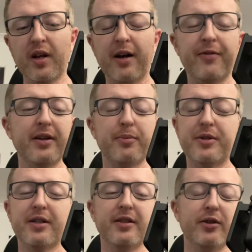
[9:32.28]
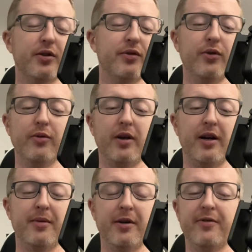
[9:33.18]
I find it particularly useful
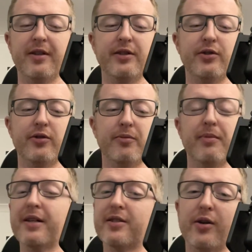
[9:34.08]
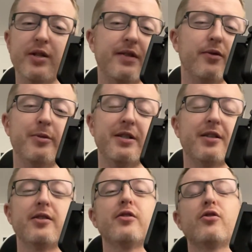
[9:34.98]
if I need to do mixdowns of a
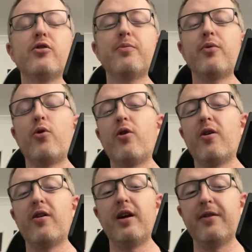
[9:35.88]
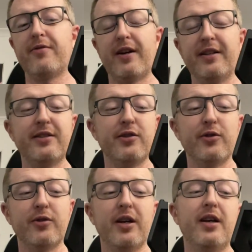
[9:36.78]
particular group, or if I need to
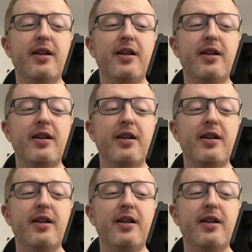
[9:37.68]
do,